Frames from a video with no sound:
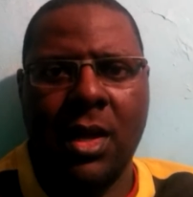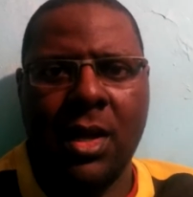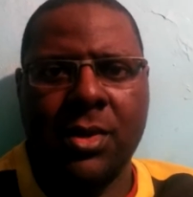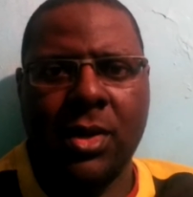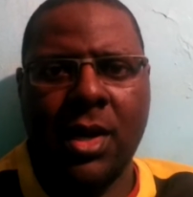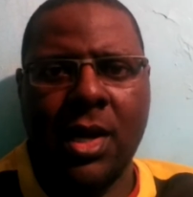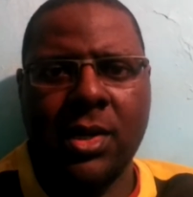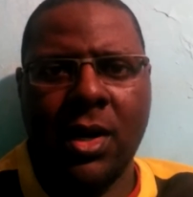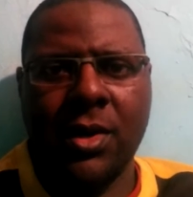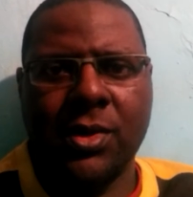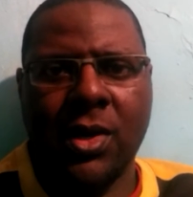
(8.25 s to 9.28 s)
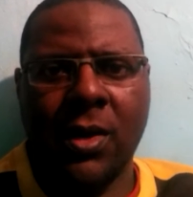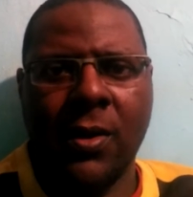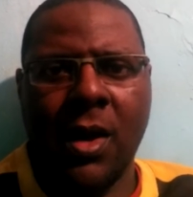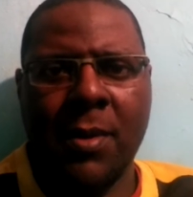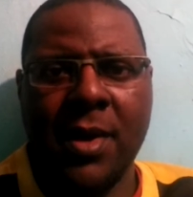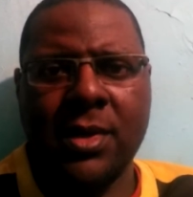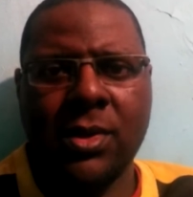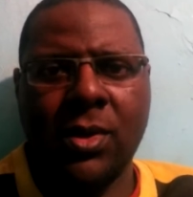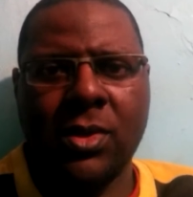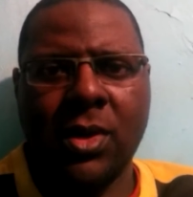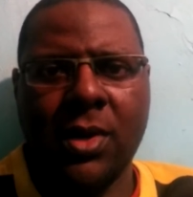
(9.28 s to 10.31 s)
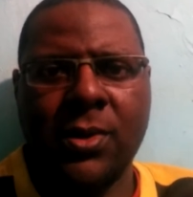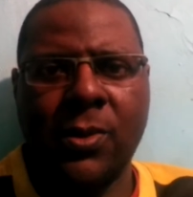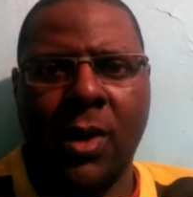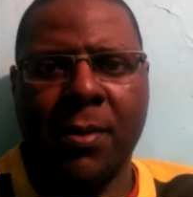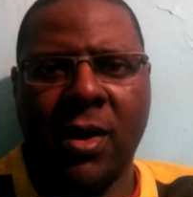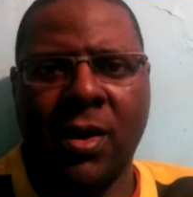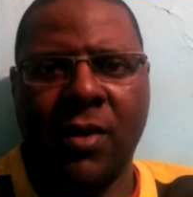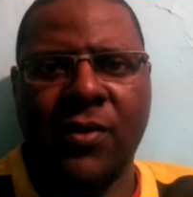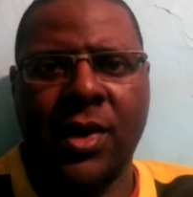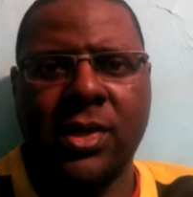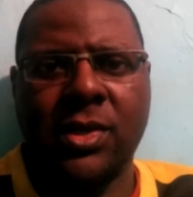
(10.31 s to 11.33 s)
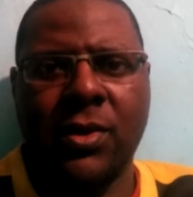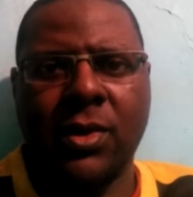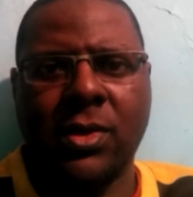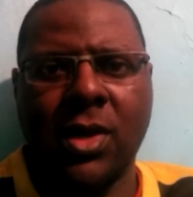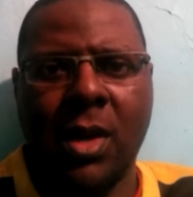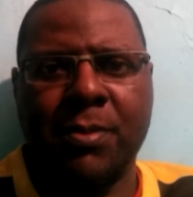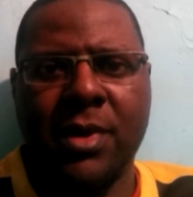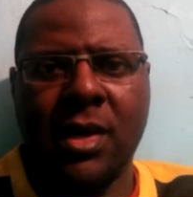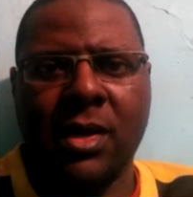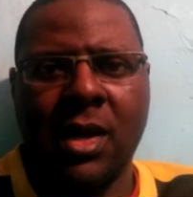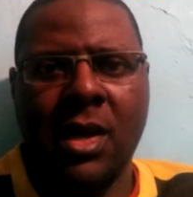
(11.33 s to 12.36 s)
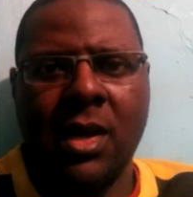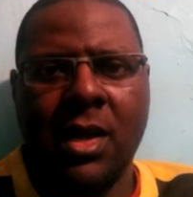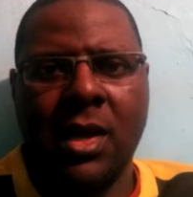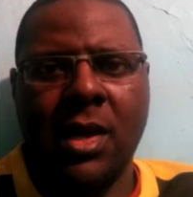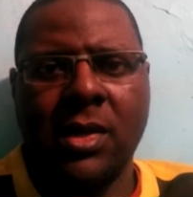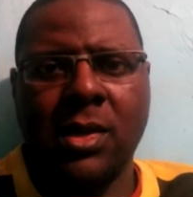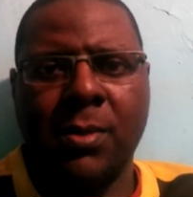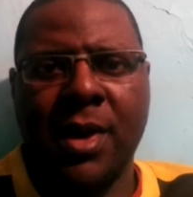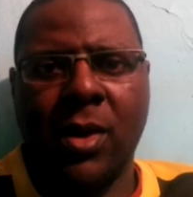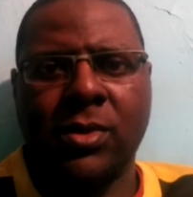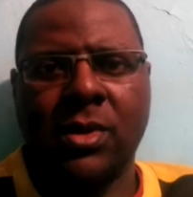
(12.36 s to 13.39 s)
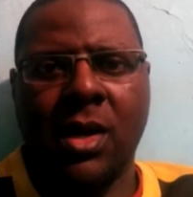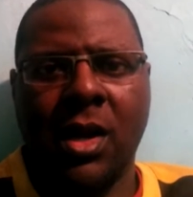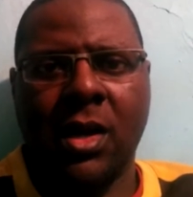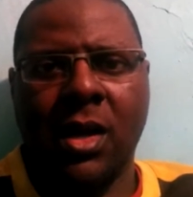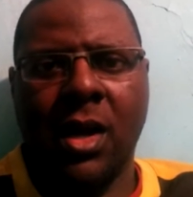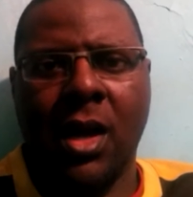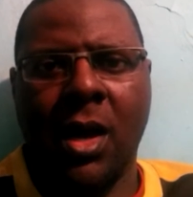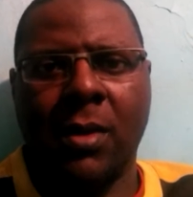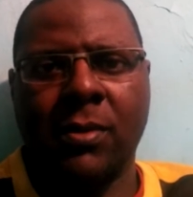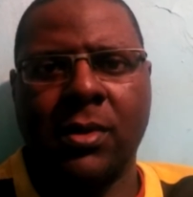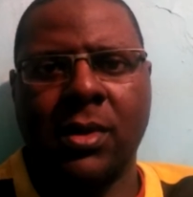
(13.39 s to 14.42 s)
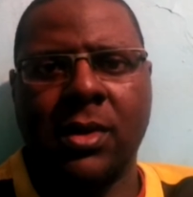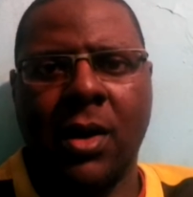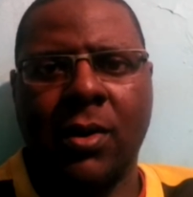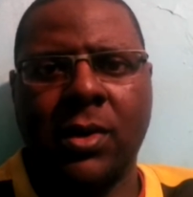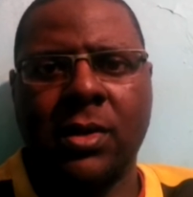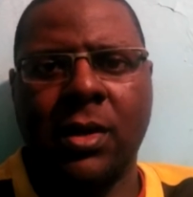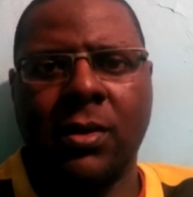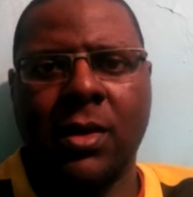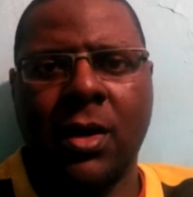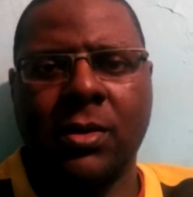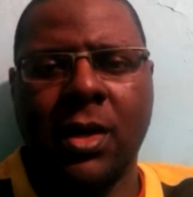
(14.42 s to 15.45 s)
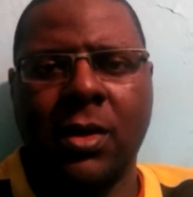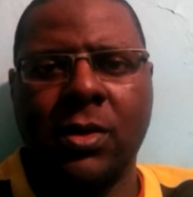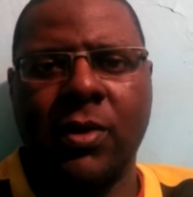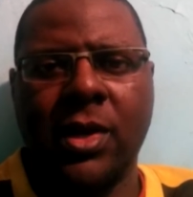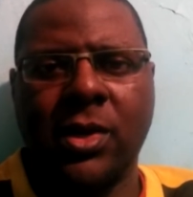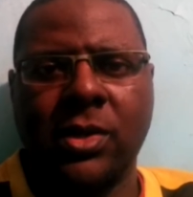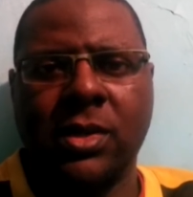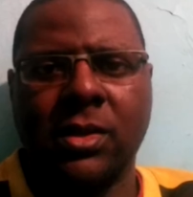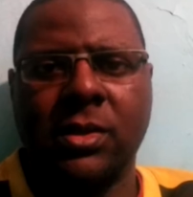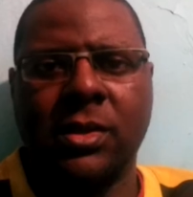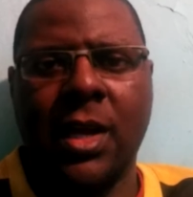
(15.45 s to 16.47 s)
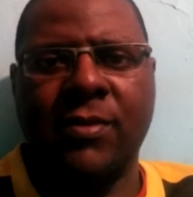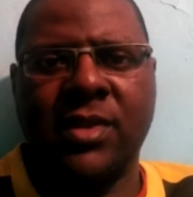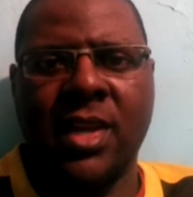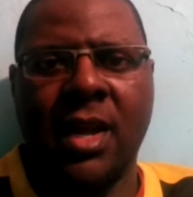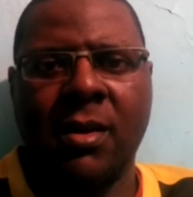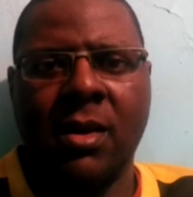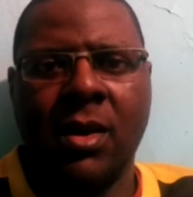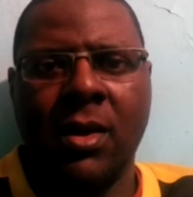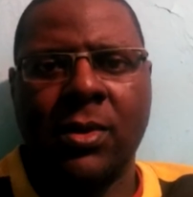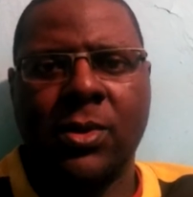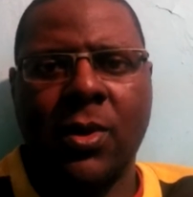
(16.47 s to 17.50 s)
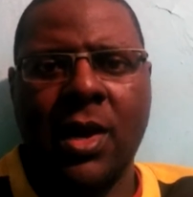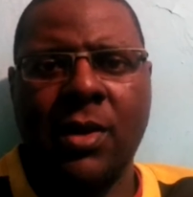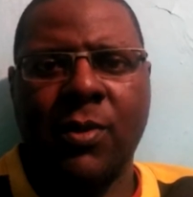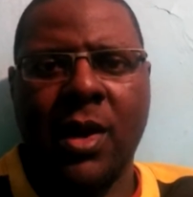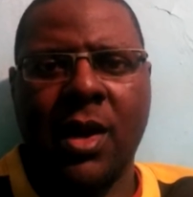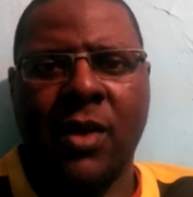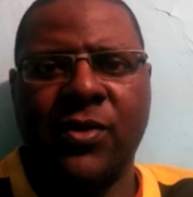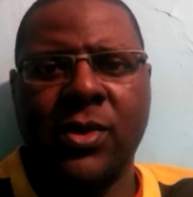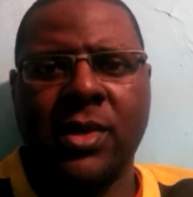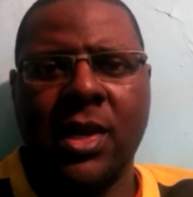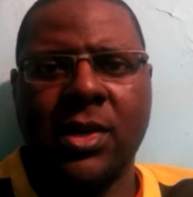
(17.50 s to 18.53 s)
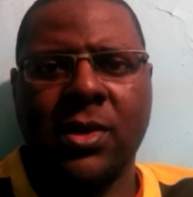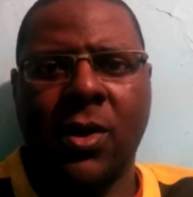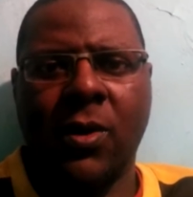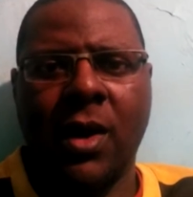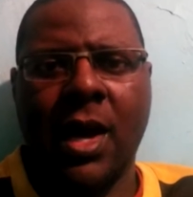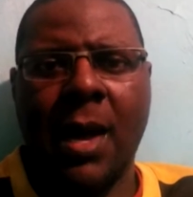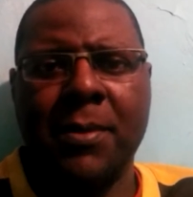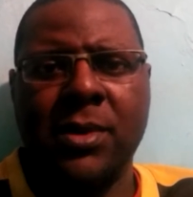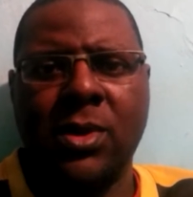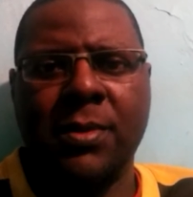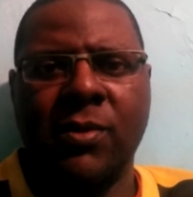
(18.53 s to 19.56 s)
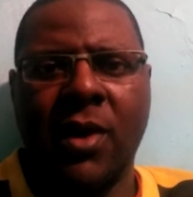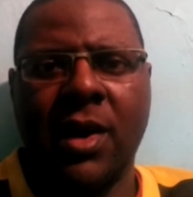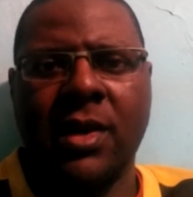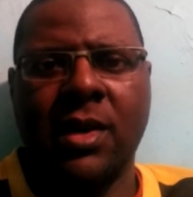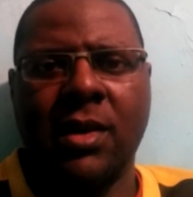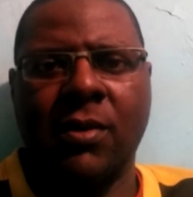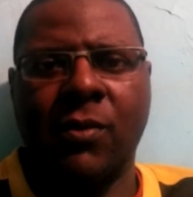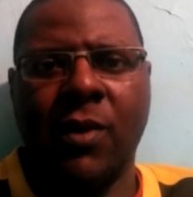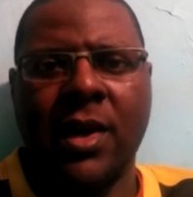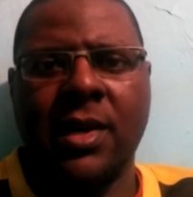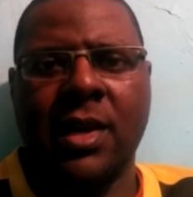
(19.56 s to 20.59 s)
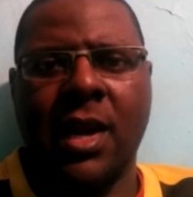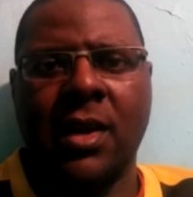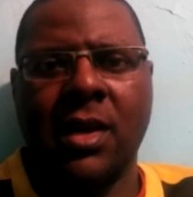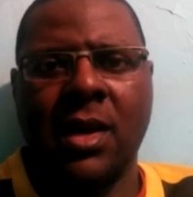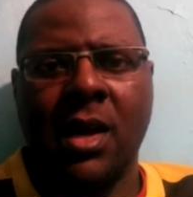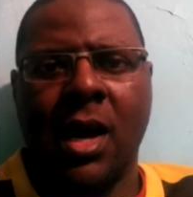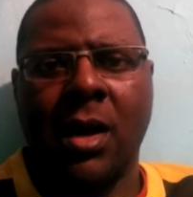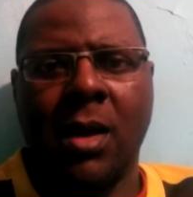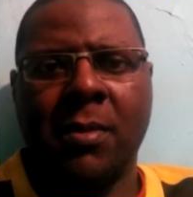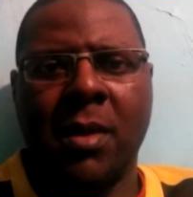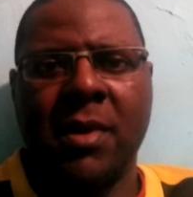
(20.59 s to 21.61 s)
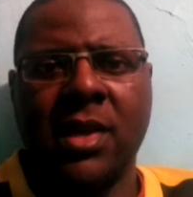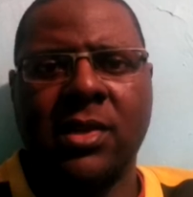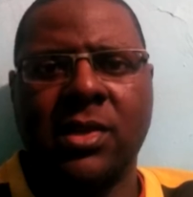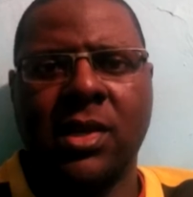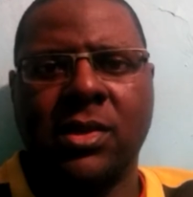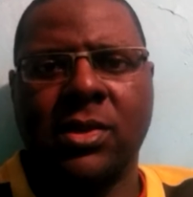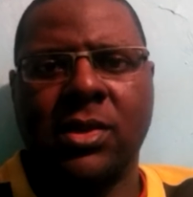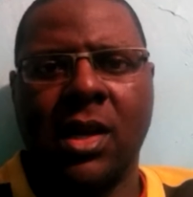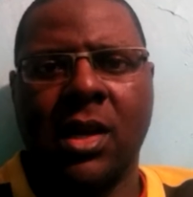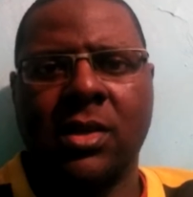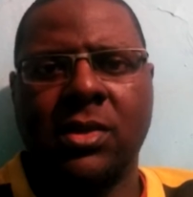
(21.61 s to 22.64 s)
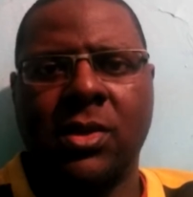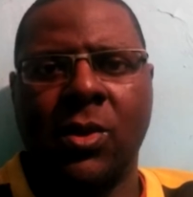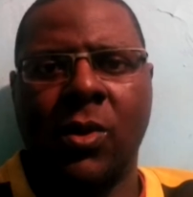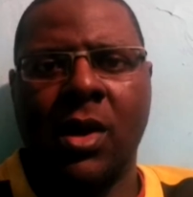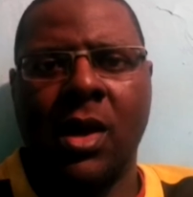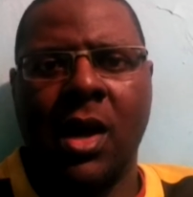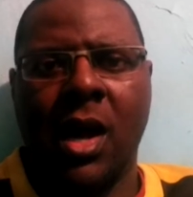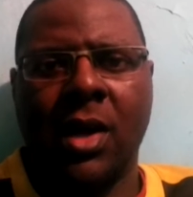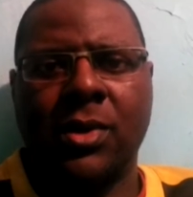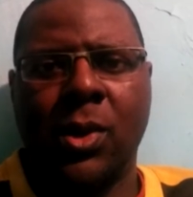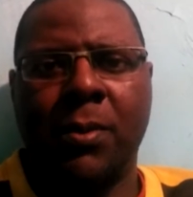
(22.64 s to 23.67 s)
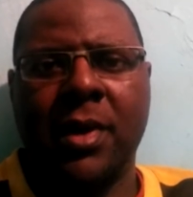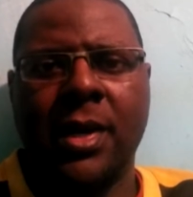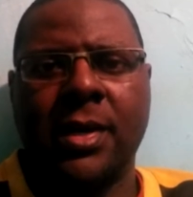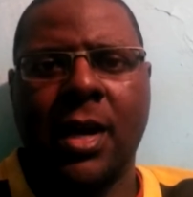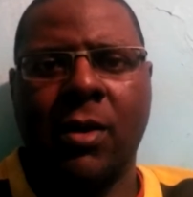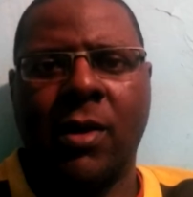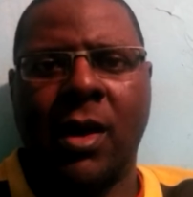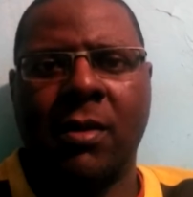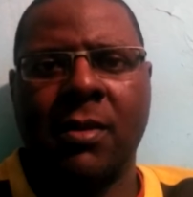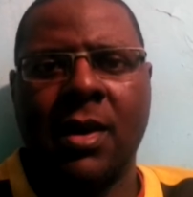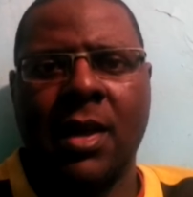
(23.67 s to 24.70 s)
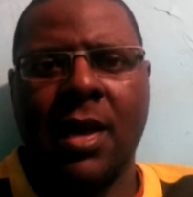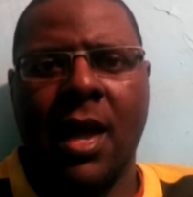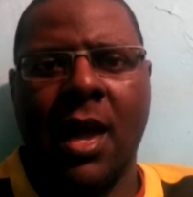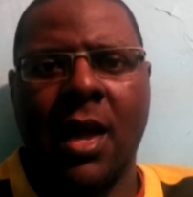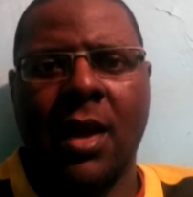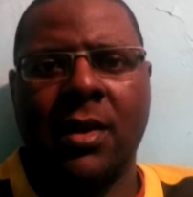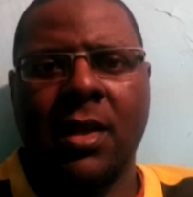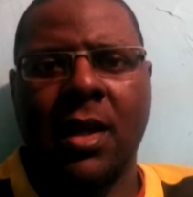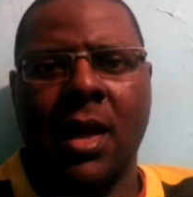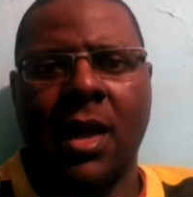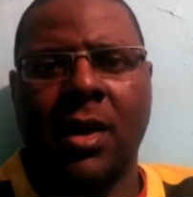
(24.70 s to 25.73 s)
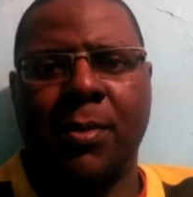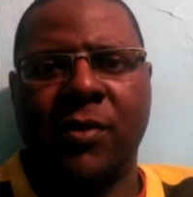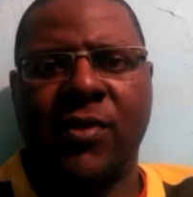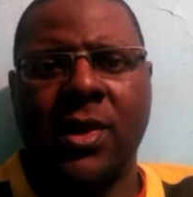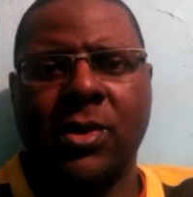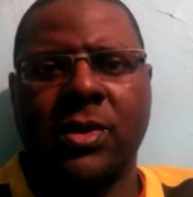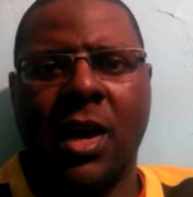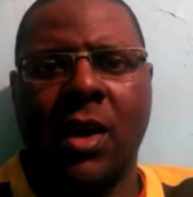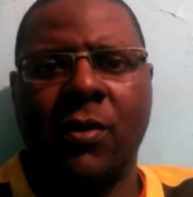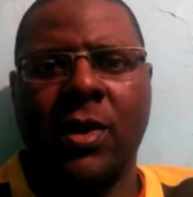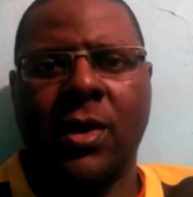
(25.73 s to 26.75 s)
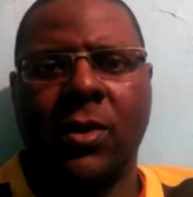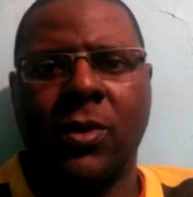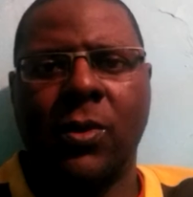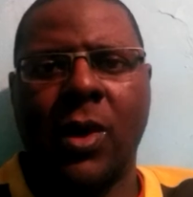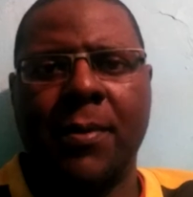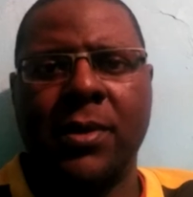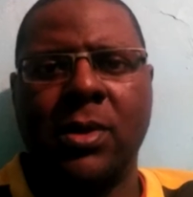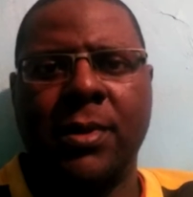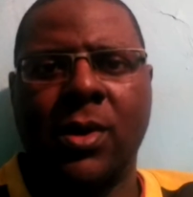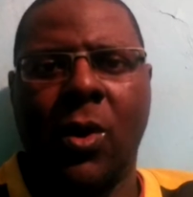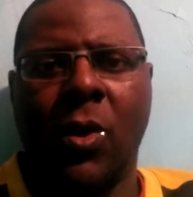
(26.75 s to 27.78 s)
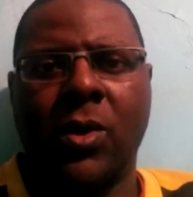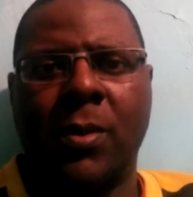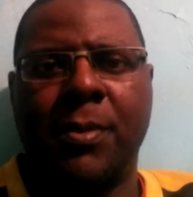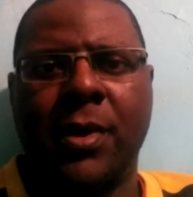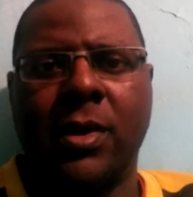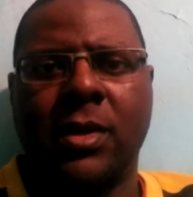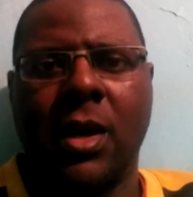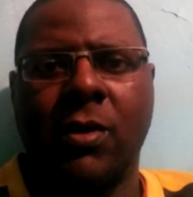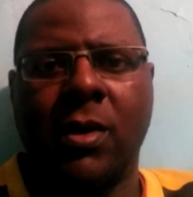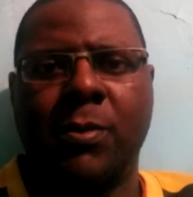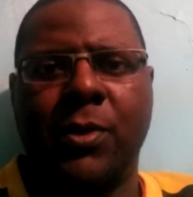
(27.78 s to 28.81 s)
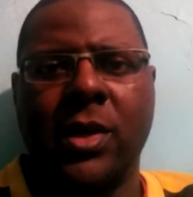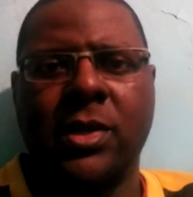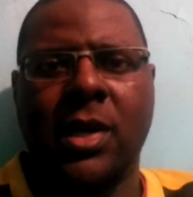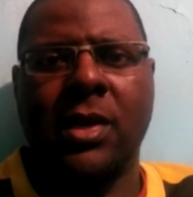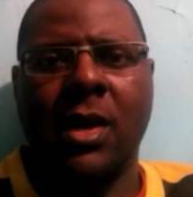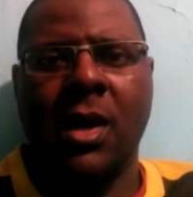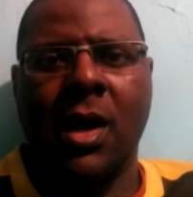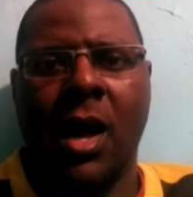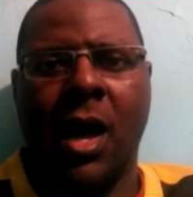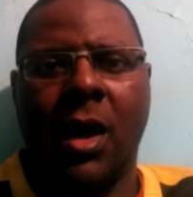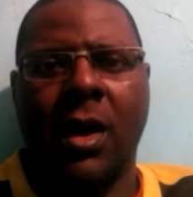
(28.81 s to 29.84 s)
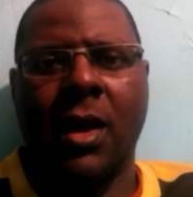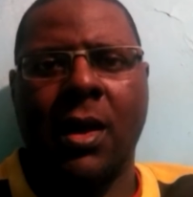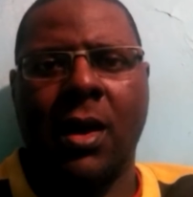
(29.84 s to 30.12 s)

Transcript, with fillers: In today's Tarot Talk, I'm actually going to talk to you about a very serious topic. It's about uh, uh, tarot, tarot readers' safety. So anyway, a few days ago, I happened to be writing, writing in uh, um, a message uh, to uh, to Biddy Tarot, and, and a professional tarot reader who happened to be the owner of Biddy Tarot, Brigit, uh,